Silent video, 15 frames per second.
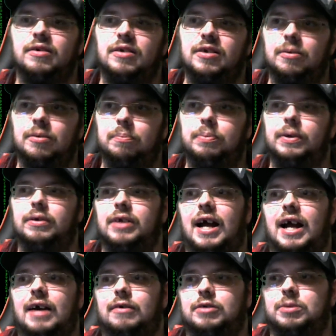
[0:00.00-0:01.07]
you know, build a
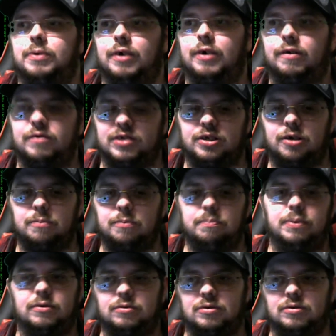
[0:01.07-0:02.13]
house, but obviously don't
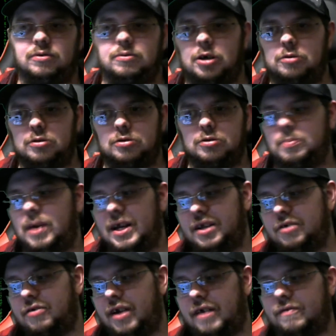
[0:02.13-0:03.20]
use
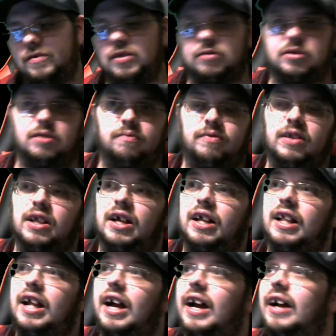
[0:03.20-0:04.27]
Minecraft, you know, something like
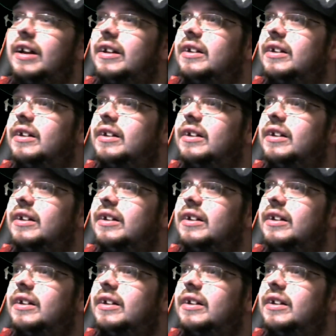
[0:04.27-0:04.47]
that.